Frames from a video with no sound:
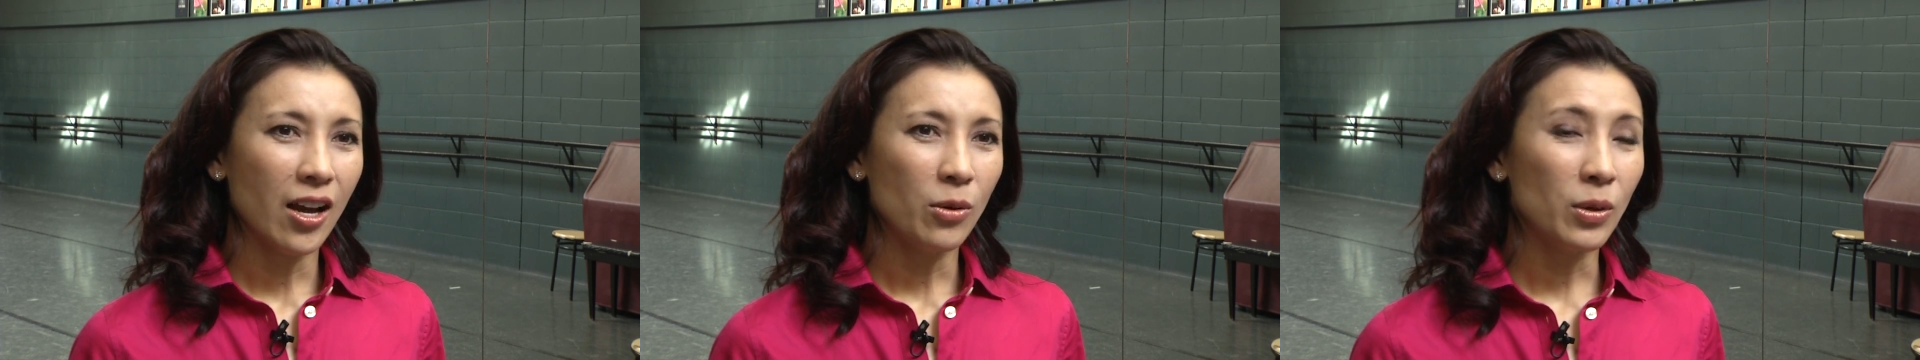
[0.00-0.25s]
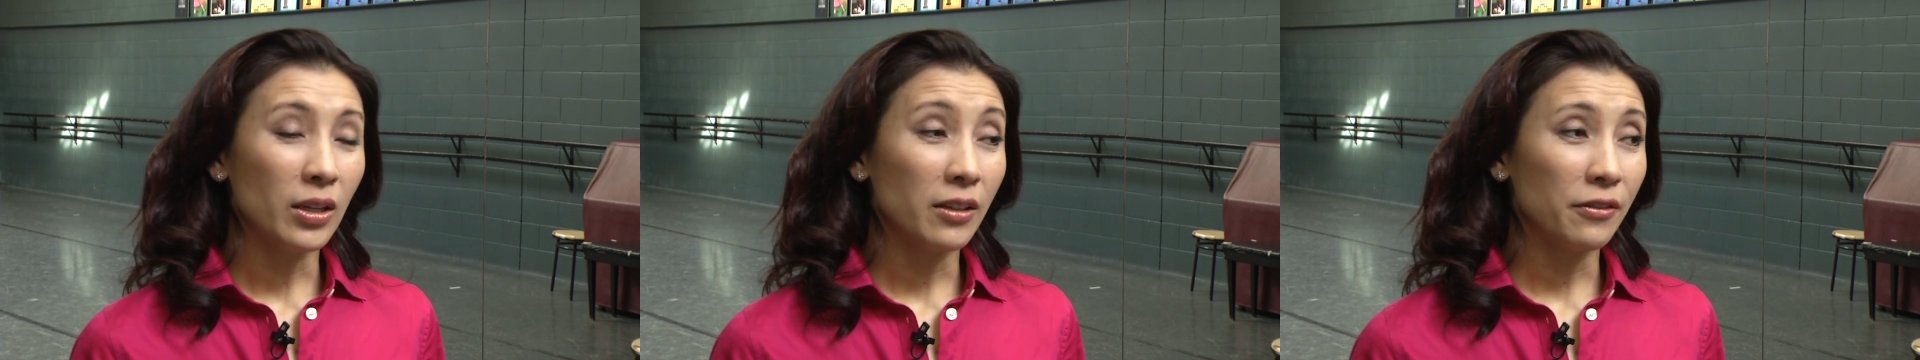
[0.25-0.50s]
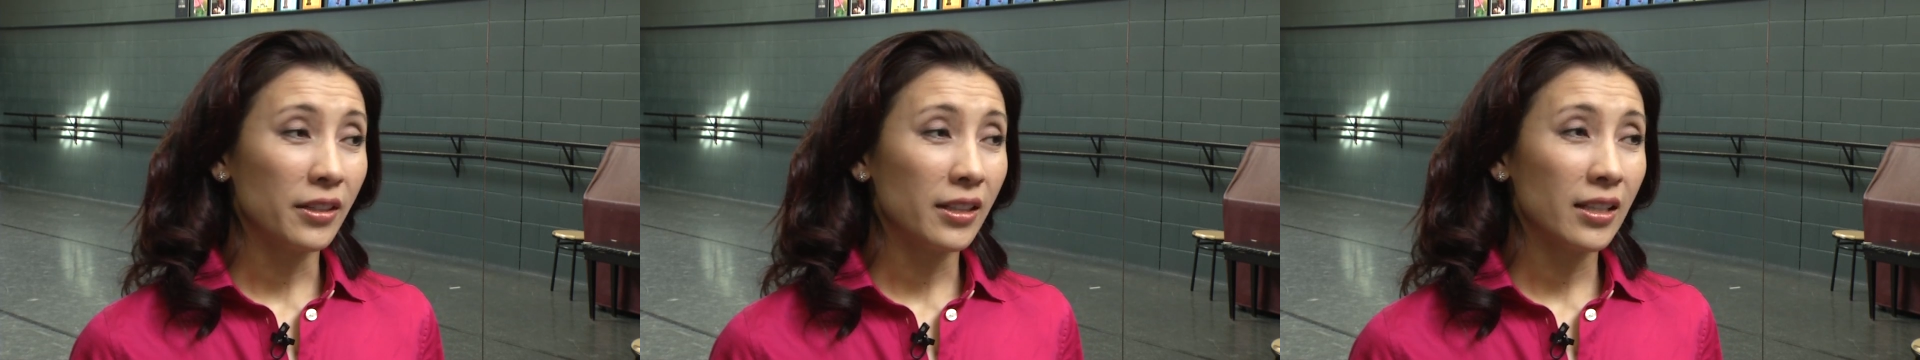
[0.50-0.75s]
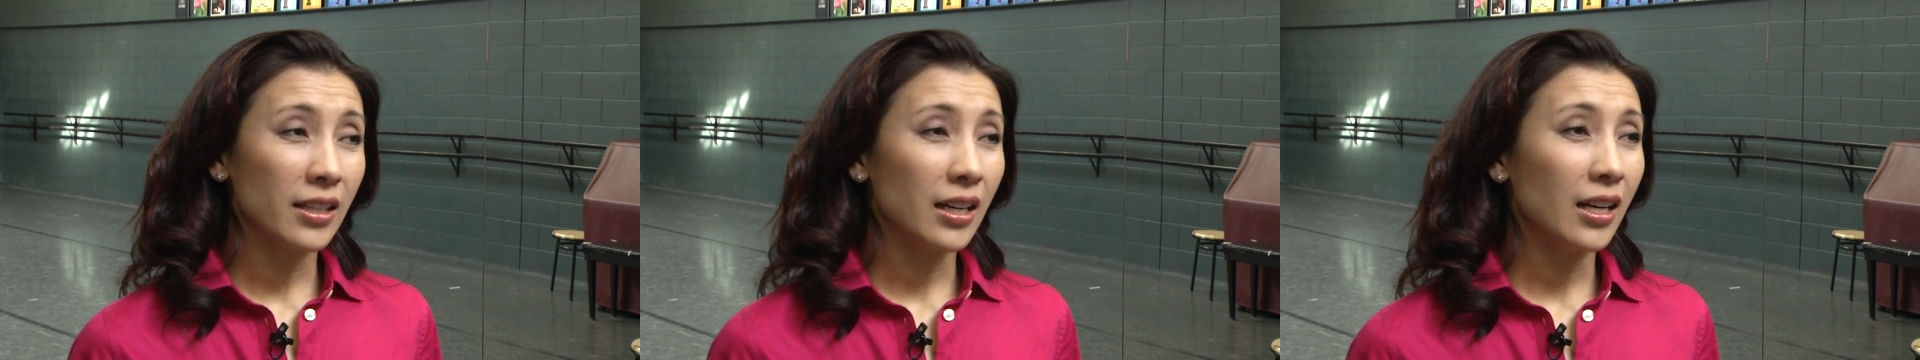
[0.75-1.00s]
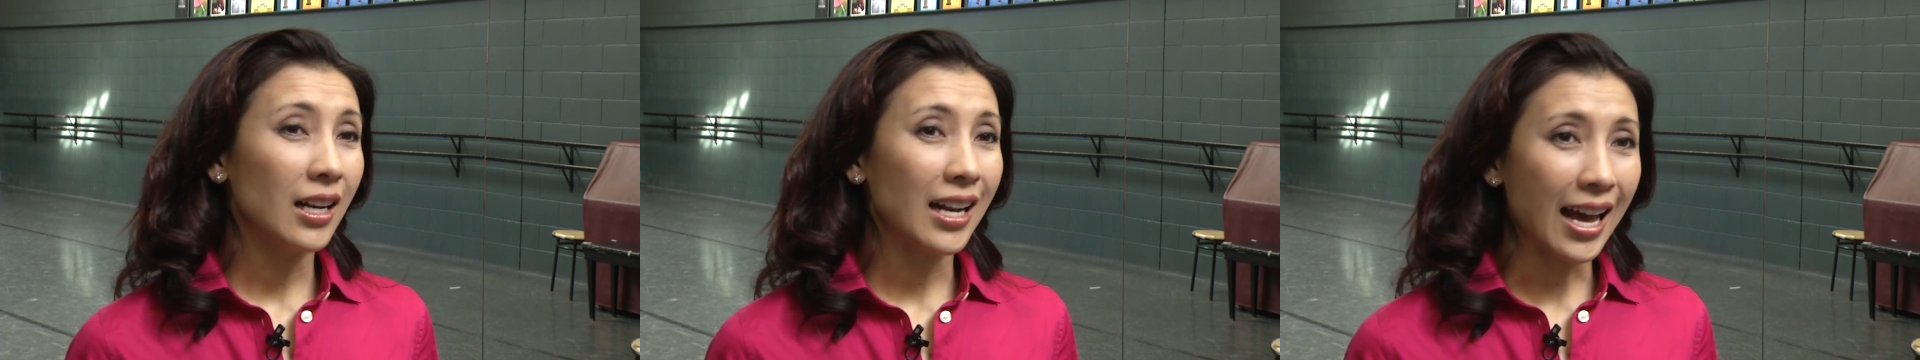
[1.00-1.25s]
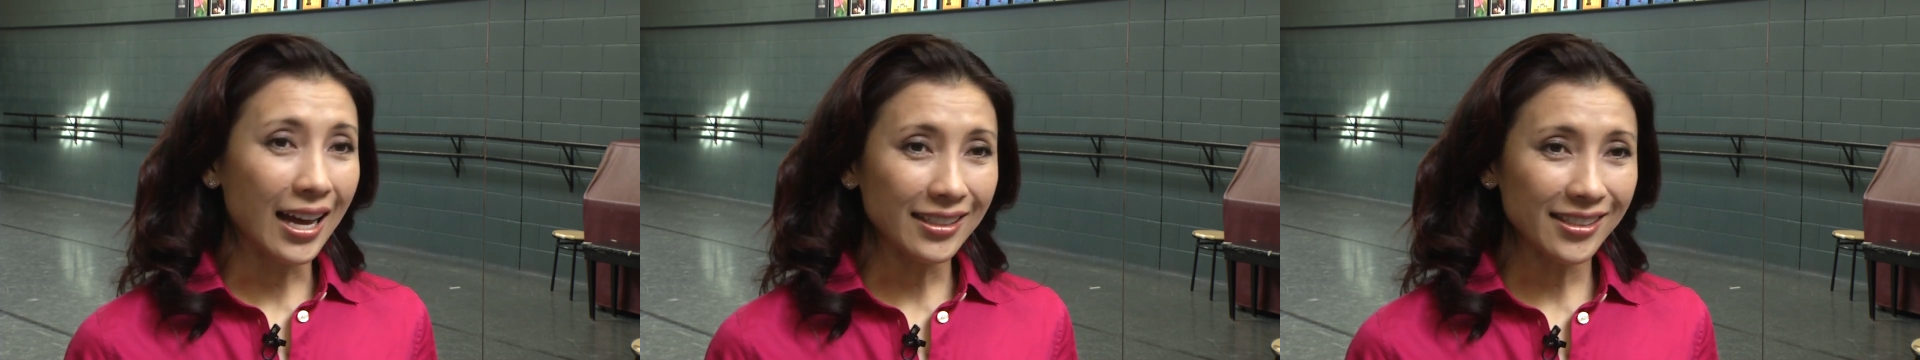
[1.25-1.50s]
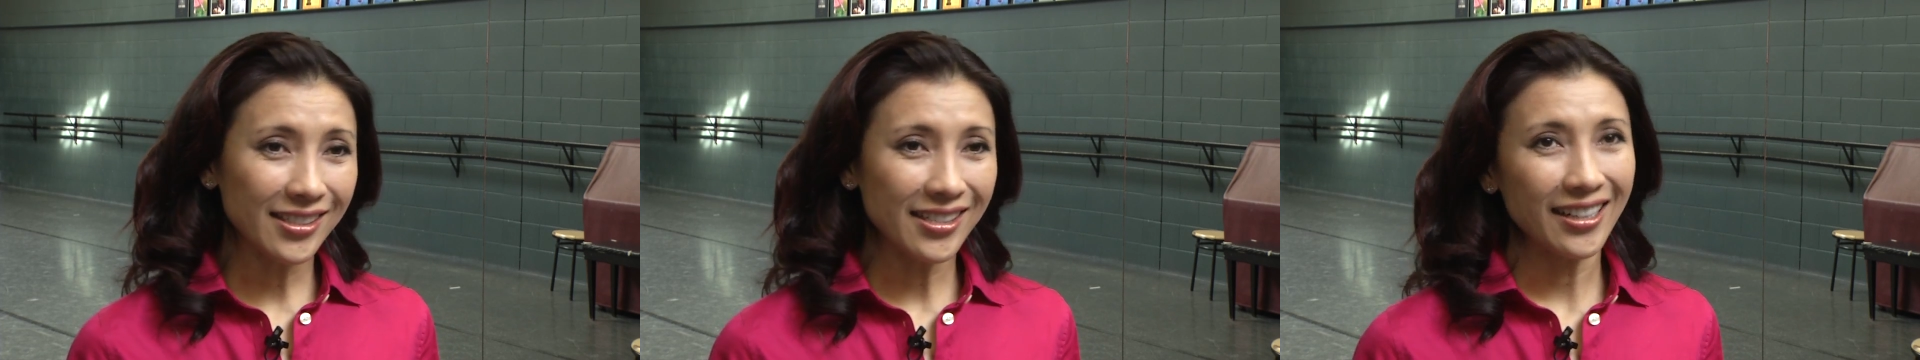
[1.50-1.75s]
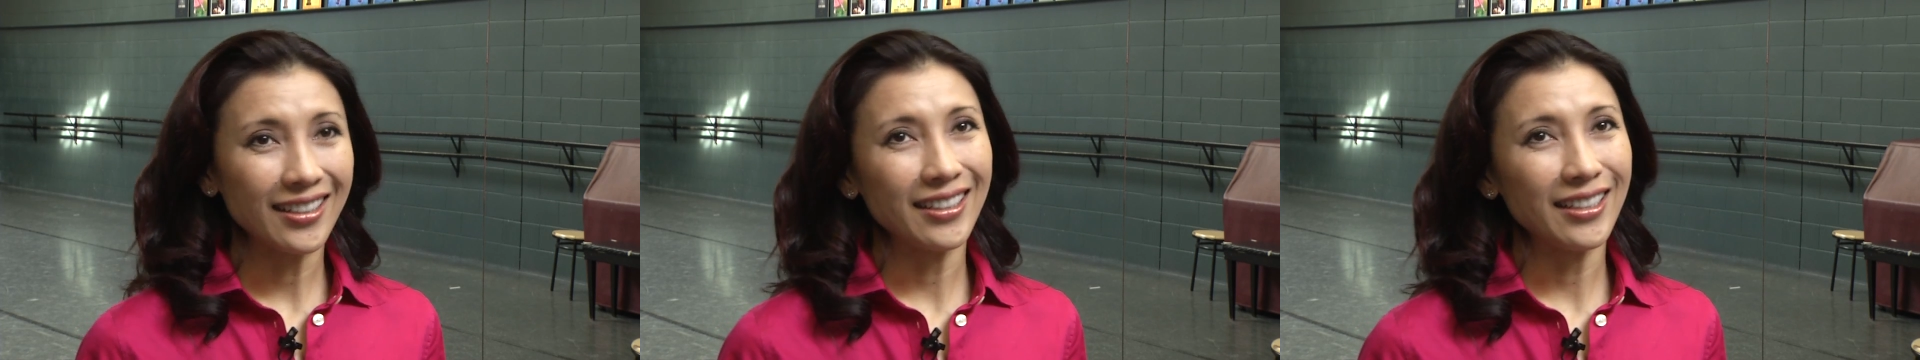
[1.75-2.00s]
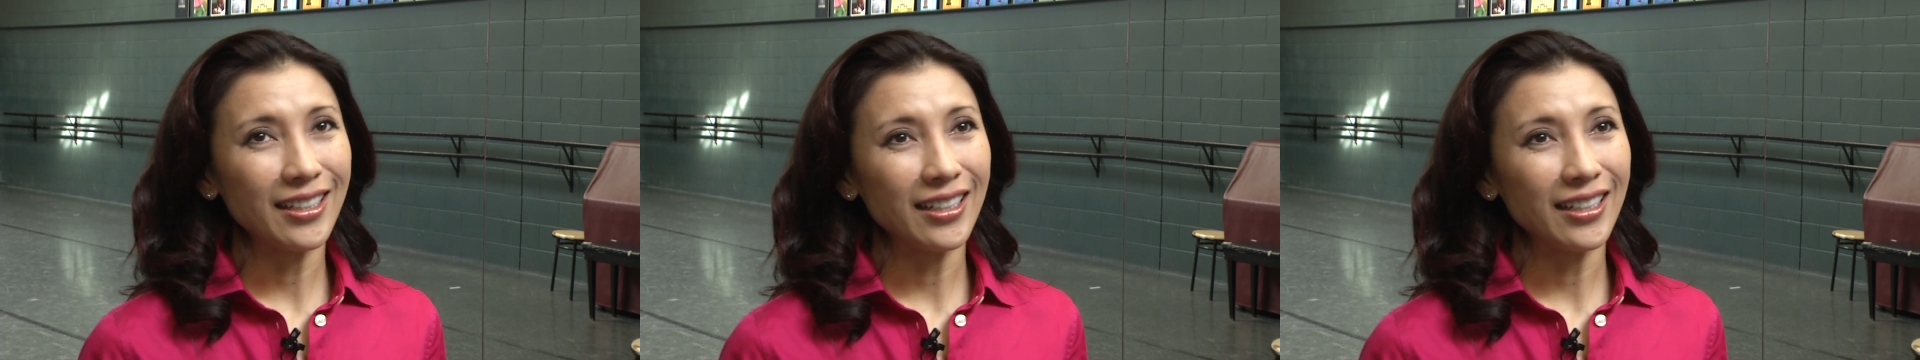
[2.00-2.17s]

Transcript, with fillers: one of the lasting